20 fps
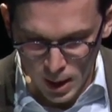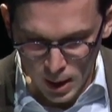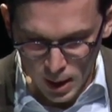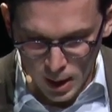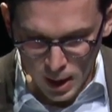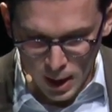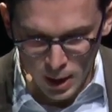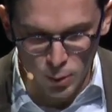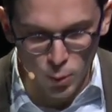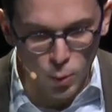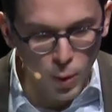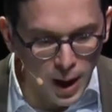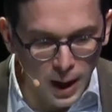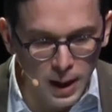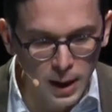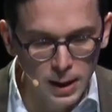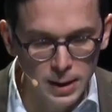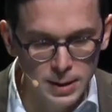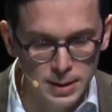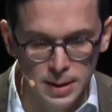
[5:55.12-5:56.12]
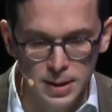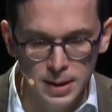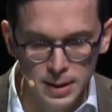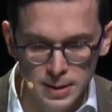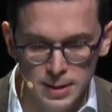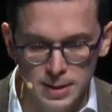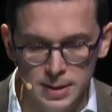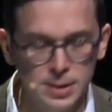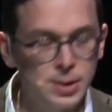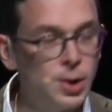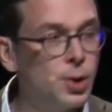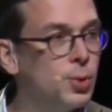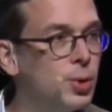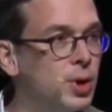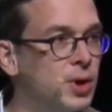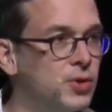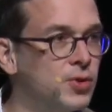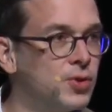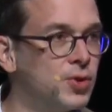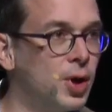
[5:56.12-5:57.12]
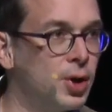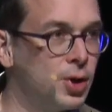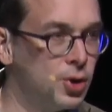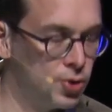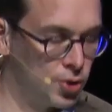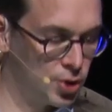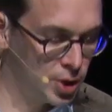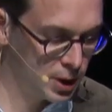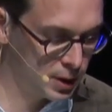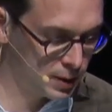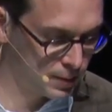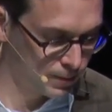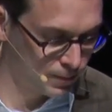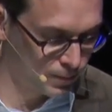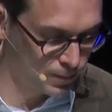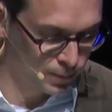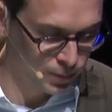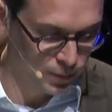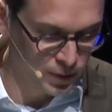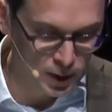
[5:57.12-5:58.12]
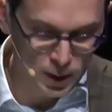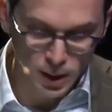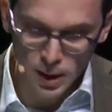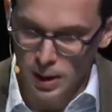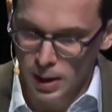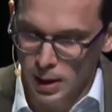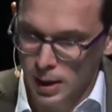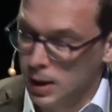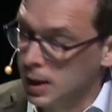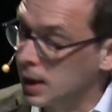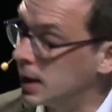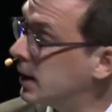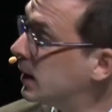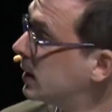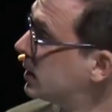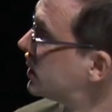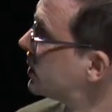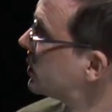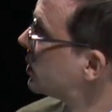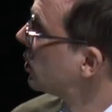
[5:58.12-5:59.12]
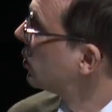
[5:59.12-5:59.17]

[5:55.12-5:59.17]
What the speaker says: And why is this so astonishing? It is so